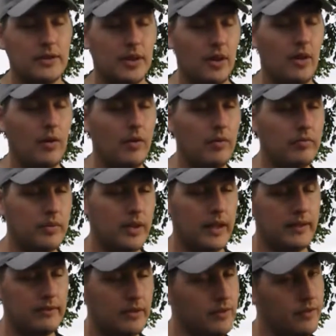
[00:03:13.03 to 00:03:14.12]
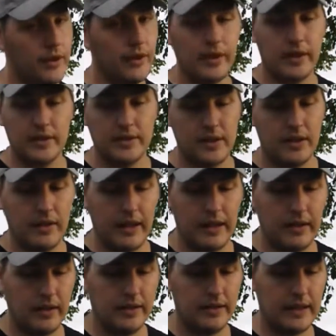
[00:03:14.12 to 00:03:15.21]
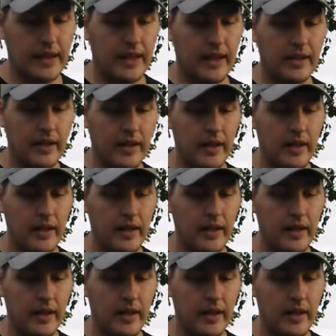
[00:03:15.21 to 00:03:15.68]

So that the verdict's still out on that.